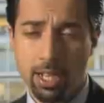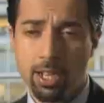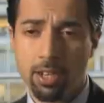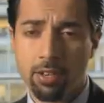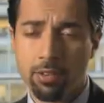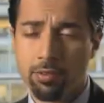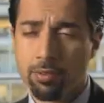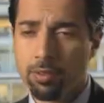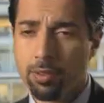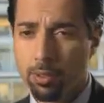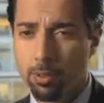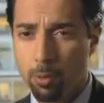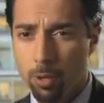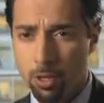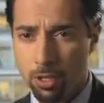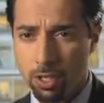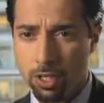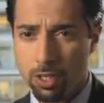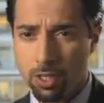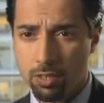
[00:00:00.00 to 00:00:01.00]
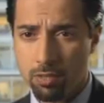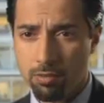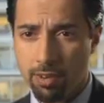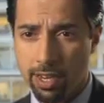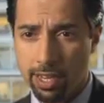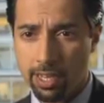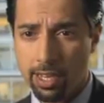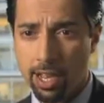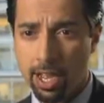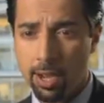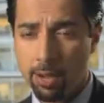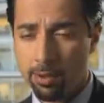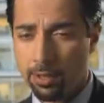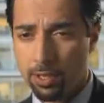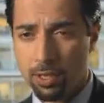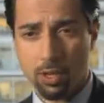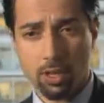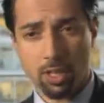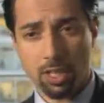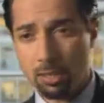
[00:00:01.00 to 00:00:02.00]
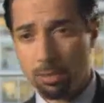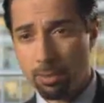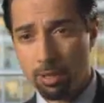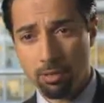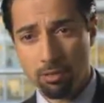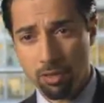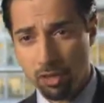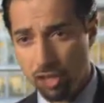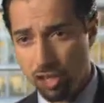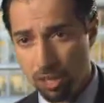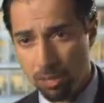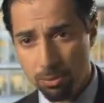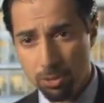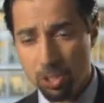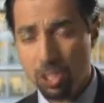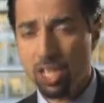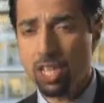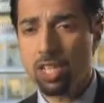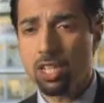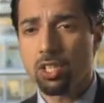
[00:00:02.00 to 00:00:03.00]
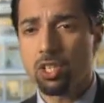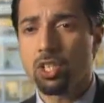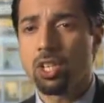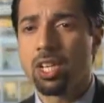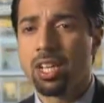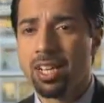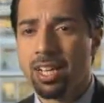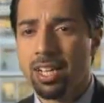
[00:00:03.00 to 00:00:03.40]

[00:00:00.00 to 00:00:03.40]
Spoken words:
out of Washington right now is talking about regime change.